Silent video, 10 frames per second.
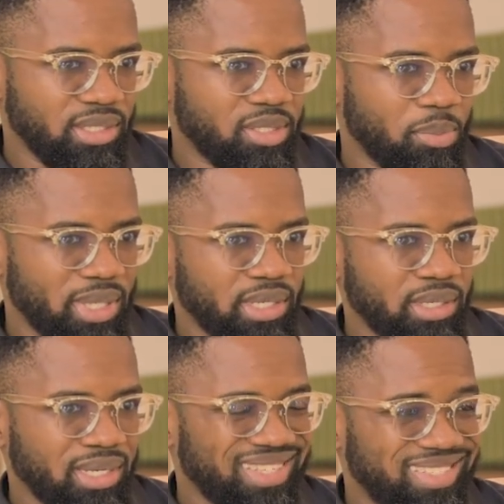need to
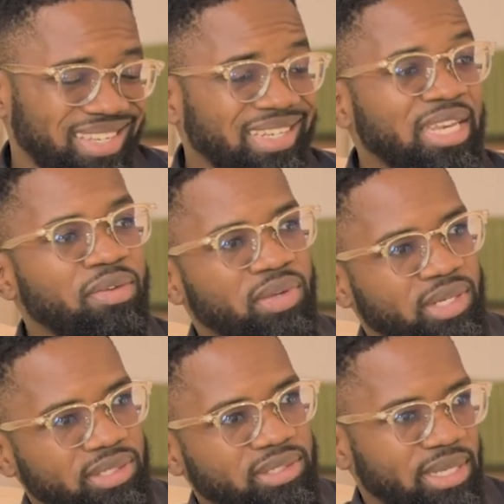pay
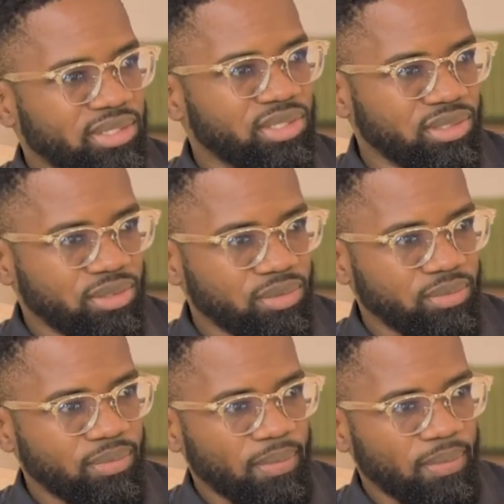significant attention to.